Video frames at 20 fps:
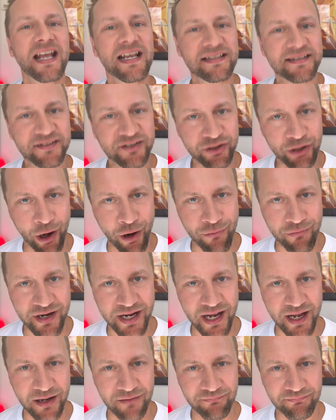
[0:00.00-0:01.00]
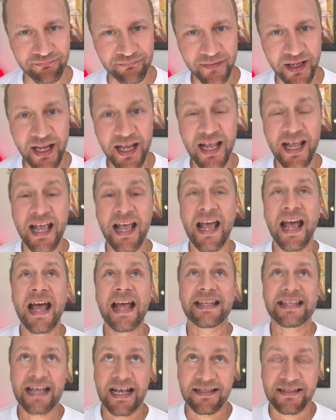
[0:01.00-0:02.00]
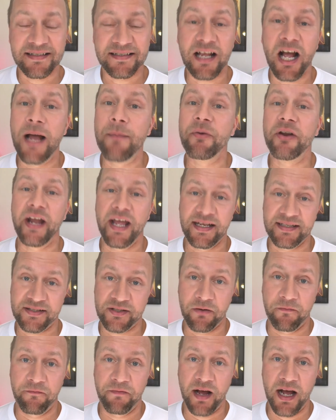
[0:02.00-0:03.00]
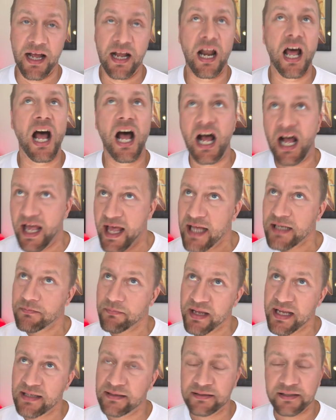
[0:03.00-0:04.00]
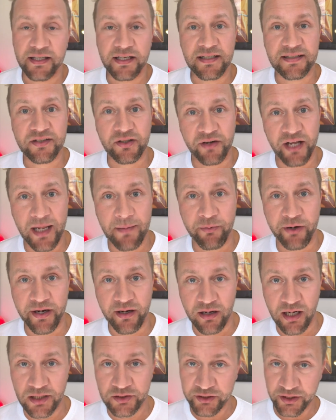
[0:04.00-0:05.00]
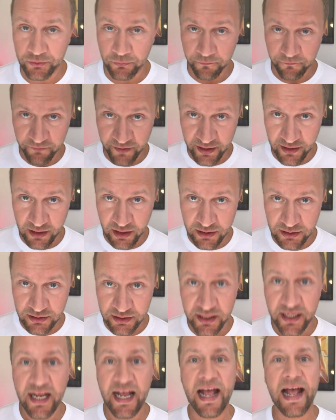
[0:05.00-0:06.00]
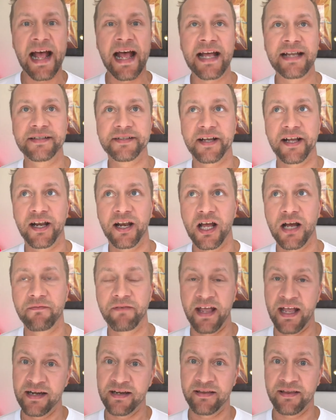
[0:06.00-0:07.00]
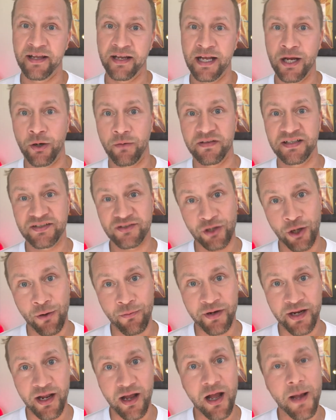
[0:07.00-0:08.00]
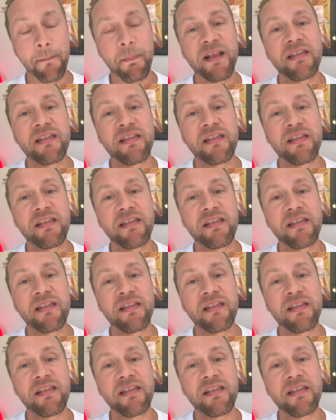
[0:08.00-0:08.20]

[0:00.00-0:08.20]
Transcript: Estonia. Yes, I'm an Estophile. I admit it is a neighboring country to Finland and I love anything out of Estonia.